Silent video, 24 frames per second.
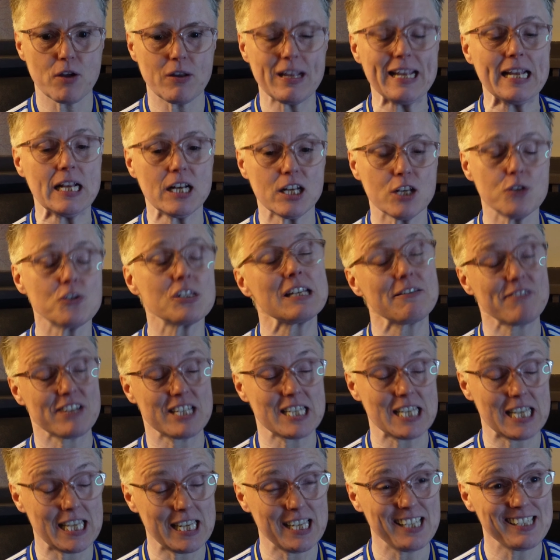
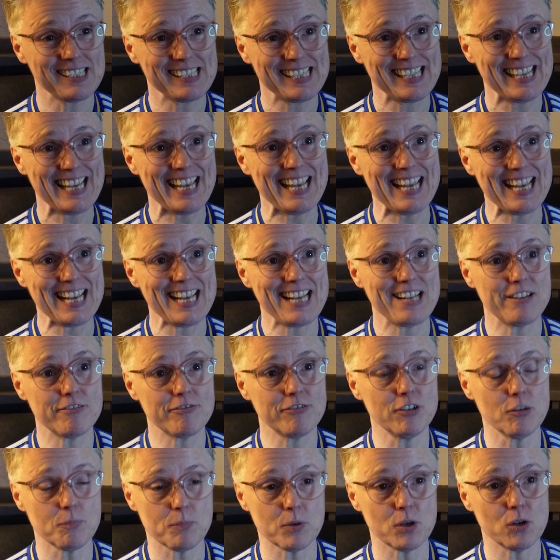inclusivity in
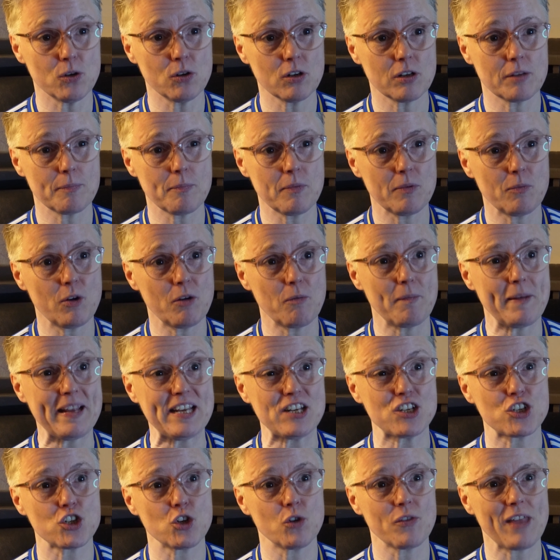football, and we want to
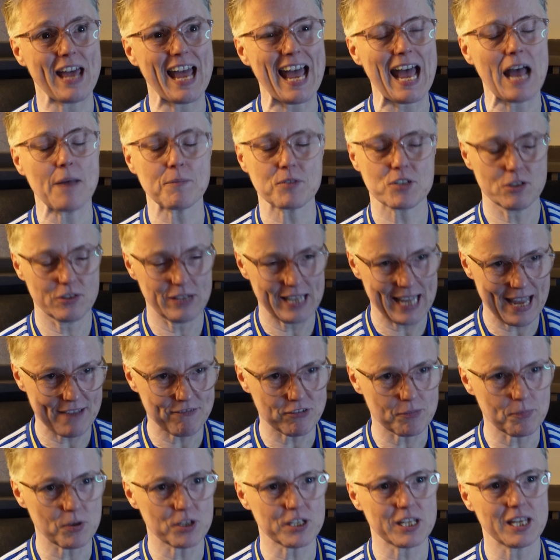make sure that absolutely
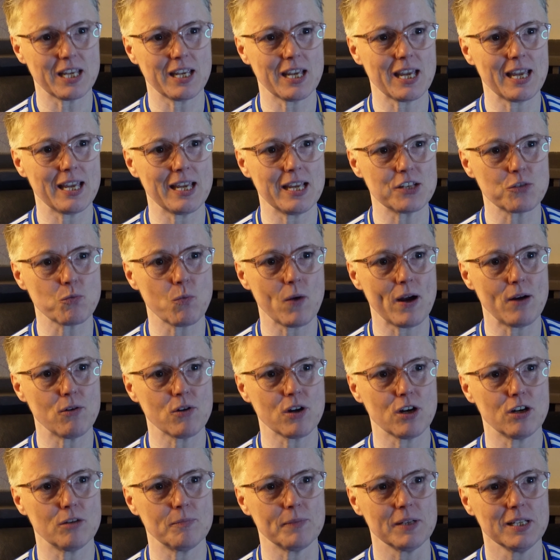everybody is
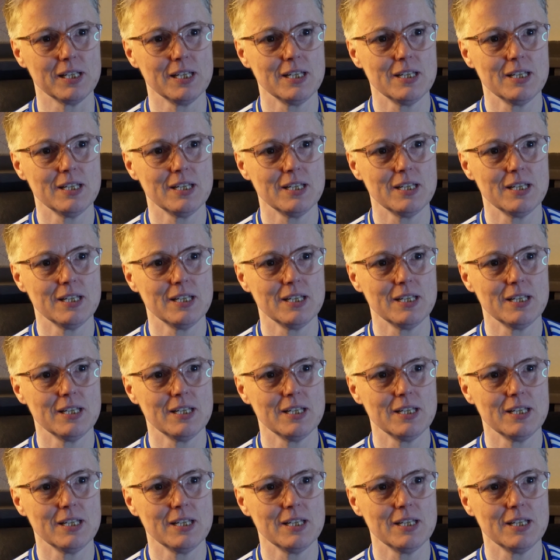welcome.